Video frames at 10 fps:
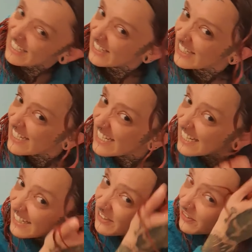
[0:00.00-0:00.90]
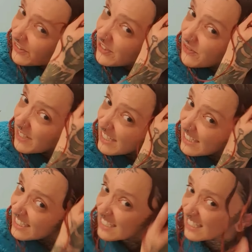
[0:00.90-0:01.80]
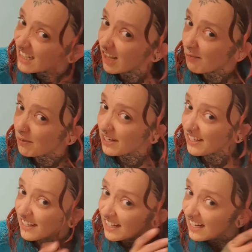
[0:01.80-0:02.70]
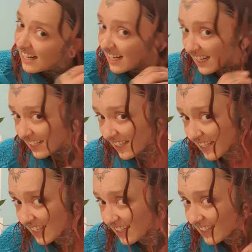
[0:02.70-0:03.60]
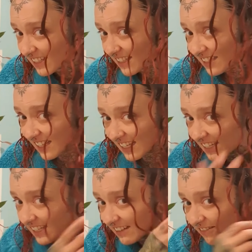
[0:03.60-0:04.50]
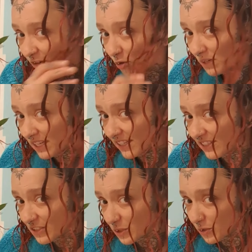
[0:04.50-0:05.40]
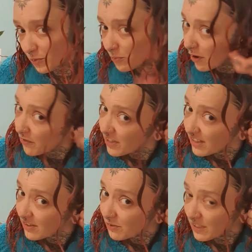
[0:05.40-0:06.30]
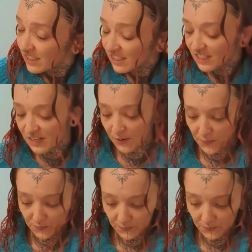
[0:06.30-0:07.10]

you can see all those ringlets clumping and then like forming into perfect little ringlets.